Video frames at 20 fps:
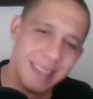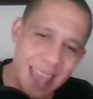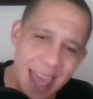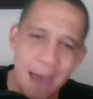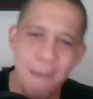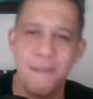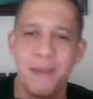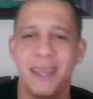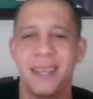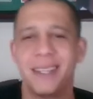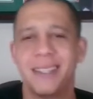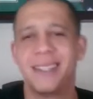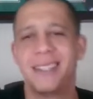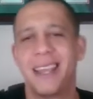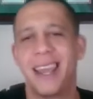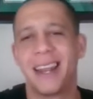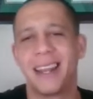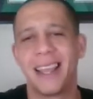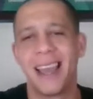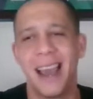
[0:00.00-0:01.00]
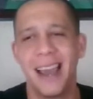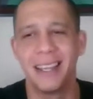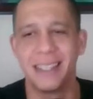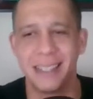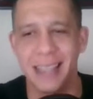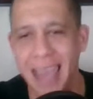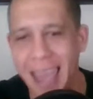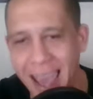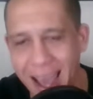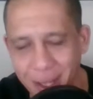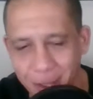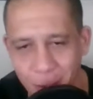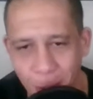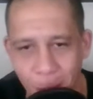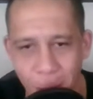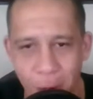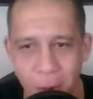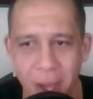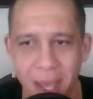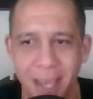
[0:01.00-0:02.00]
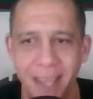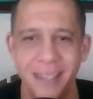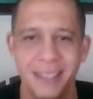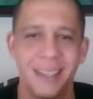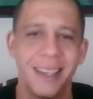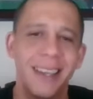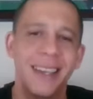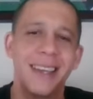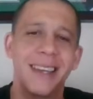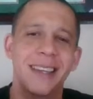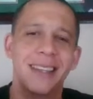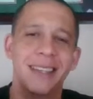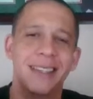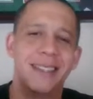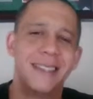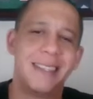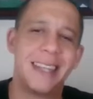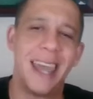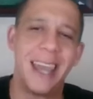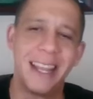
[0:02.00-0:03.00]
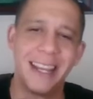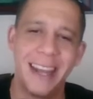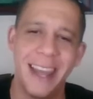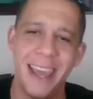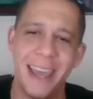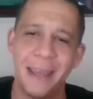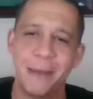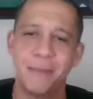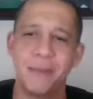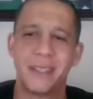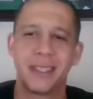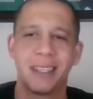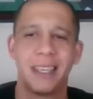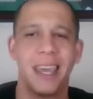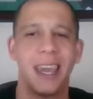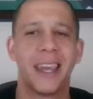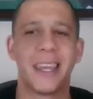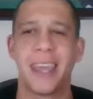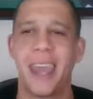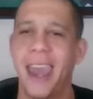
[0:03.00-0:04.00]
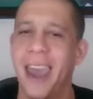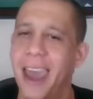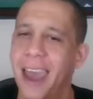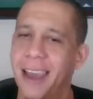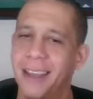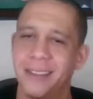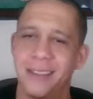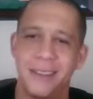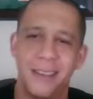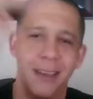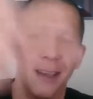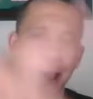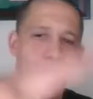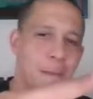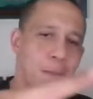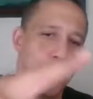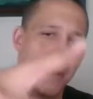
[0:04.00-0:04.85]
that being said, guys, as always, take names, kick ass, and